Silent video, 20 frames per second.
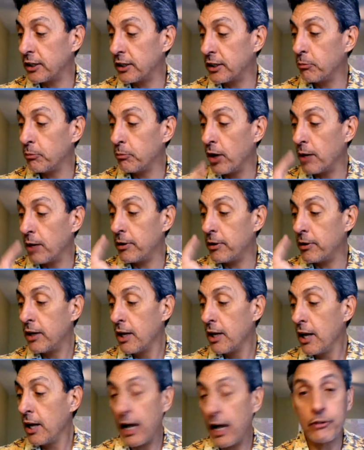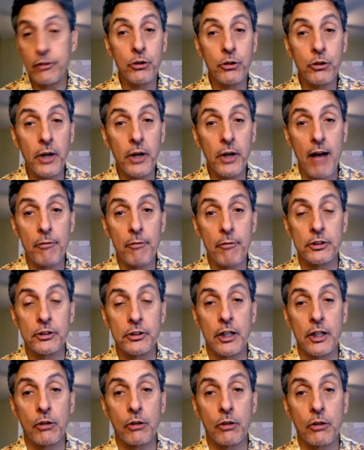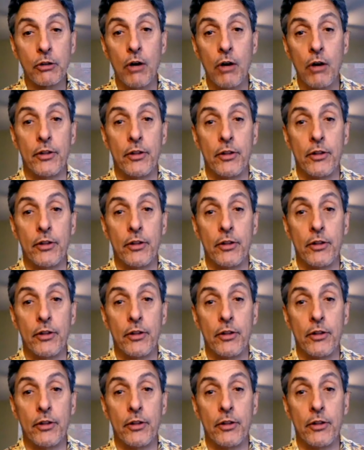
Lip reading: unemployment, and 2.5% growth